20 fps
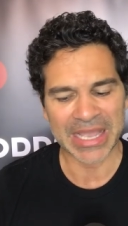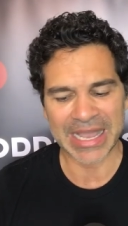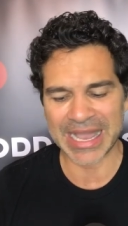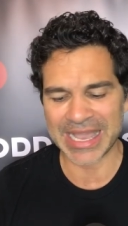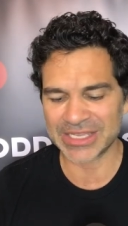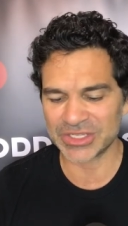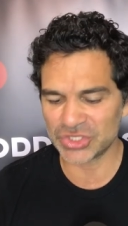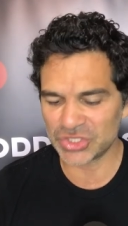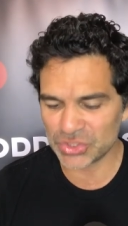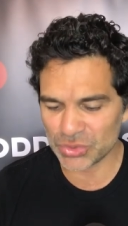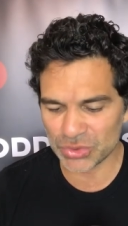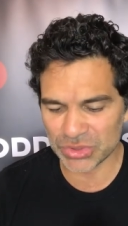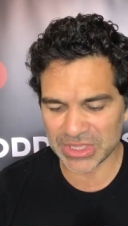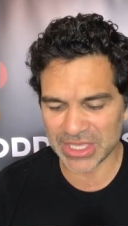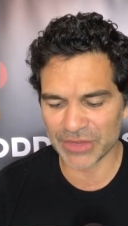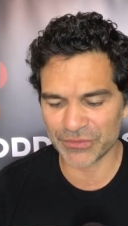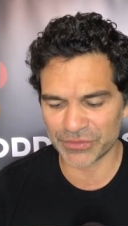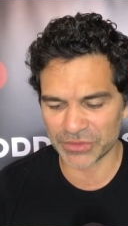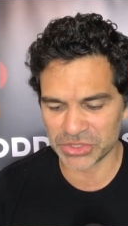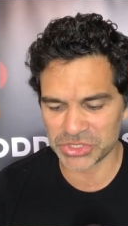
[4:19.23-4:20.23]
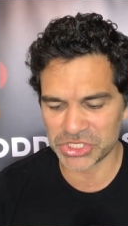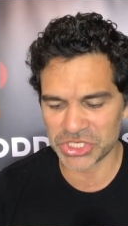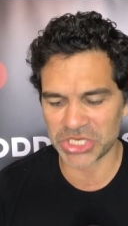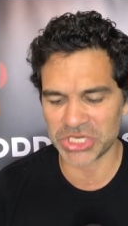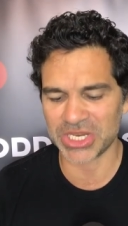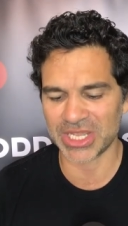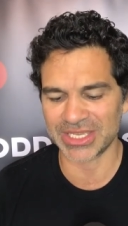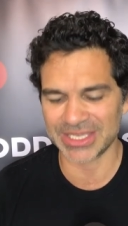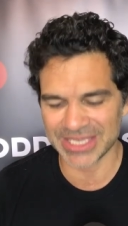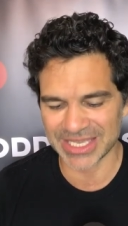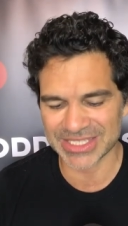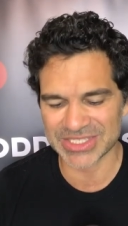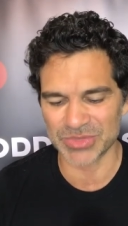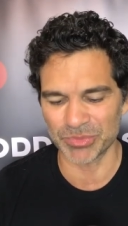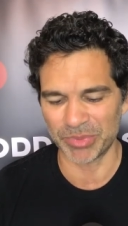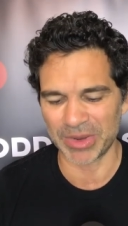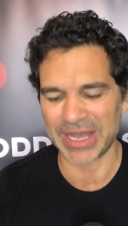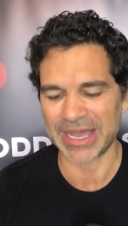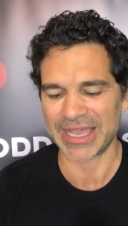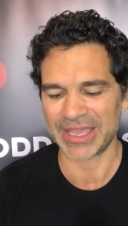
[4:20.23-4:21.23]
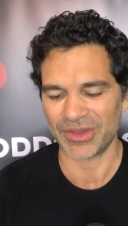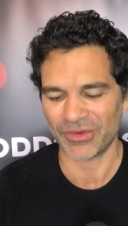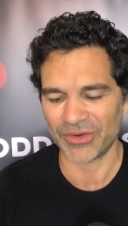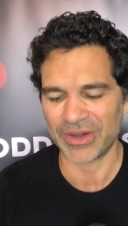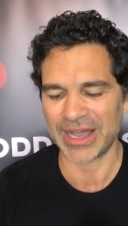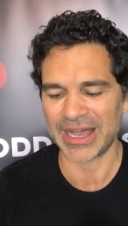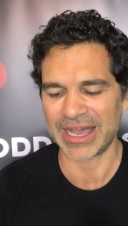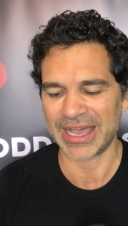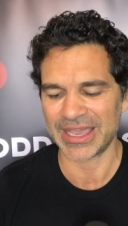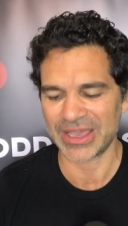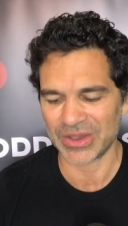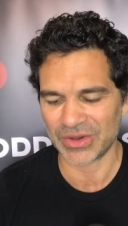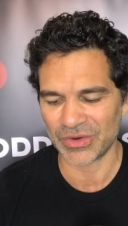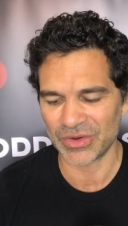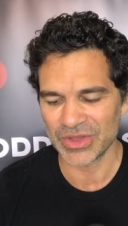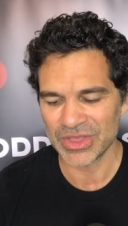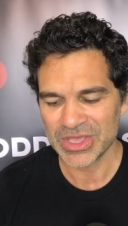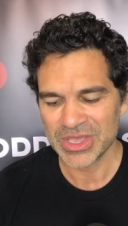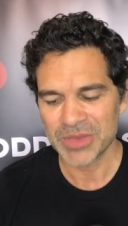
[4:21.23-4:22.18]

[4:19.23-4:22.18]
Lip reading: I do think Virginia gets by Ohio,